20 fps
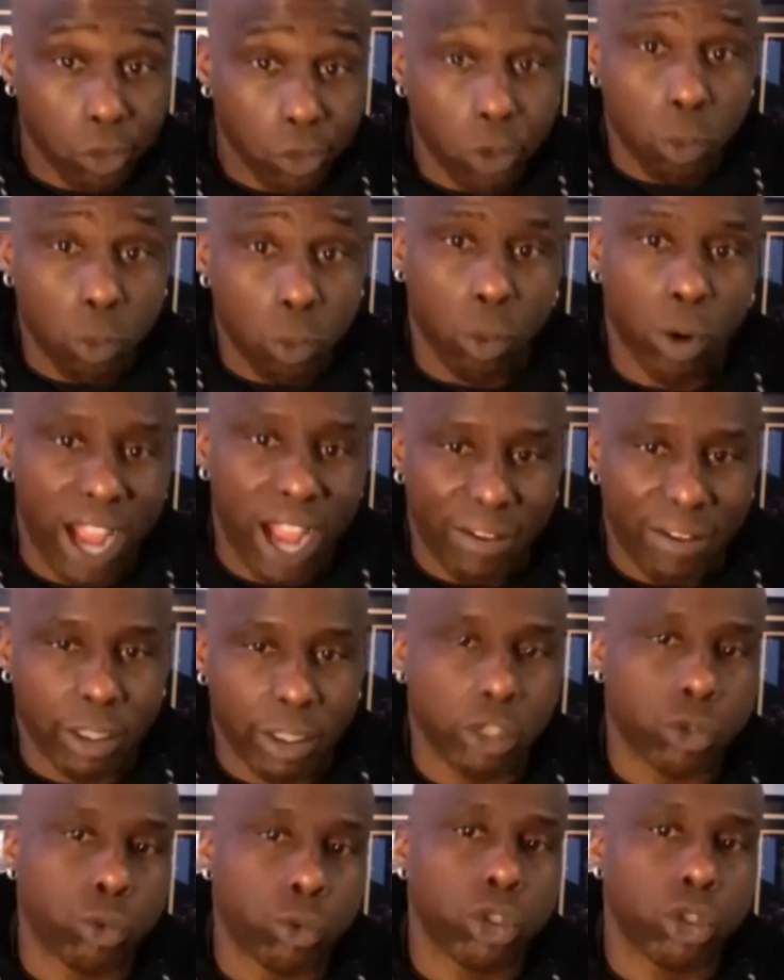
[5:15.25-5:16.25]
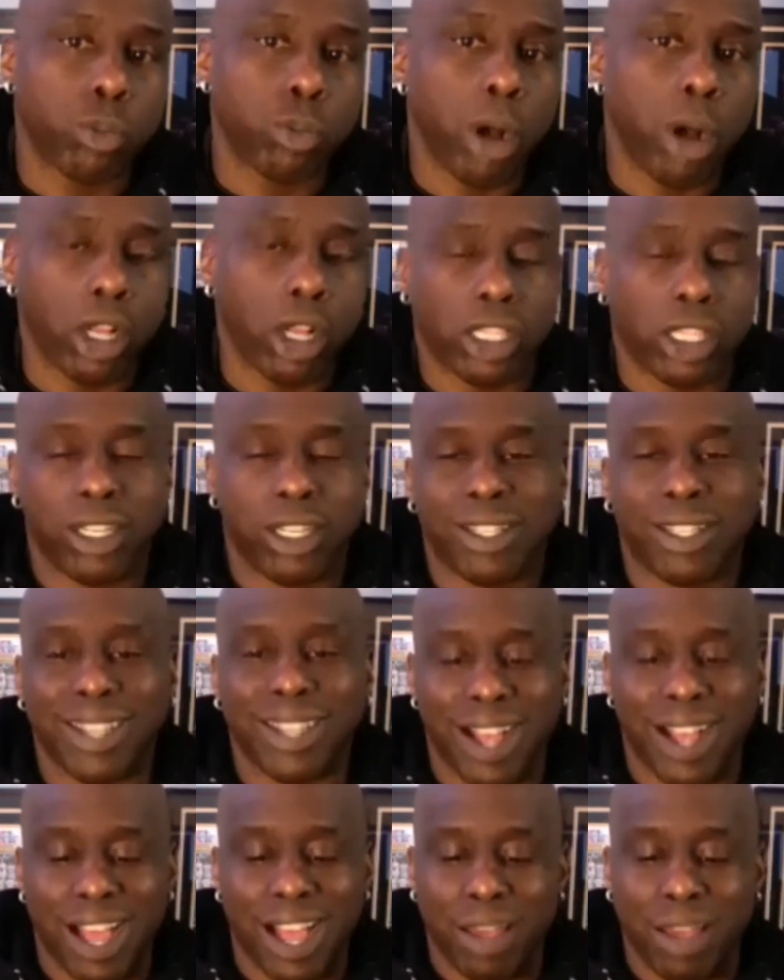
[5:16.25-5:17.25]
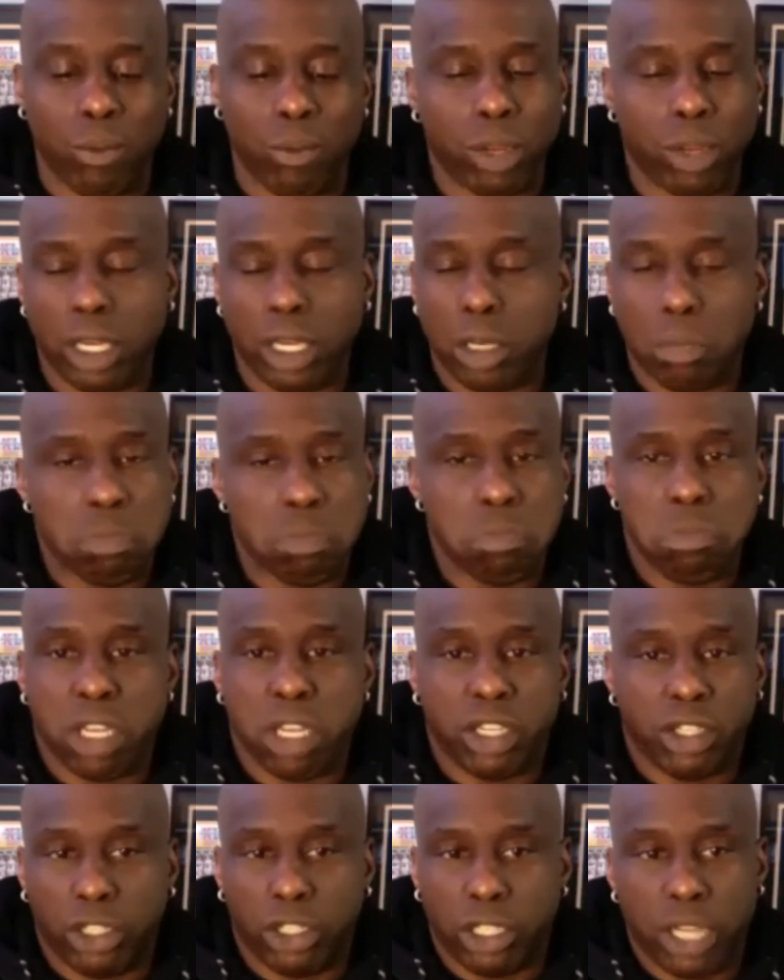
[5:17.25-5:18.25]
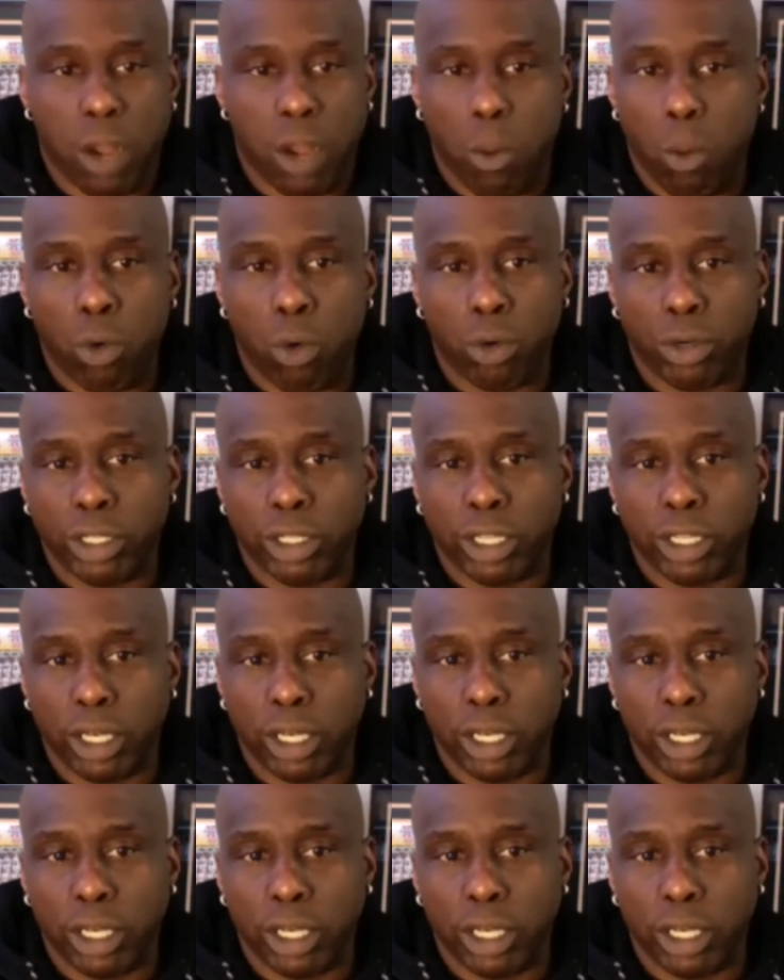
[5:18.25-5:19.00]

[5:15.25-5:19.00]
we're having this response at a time when it's just not warranted,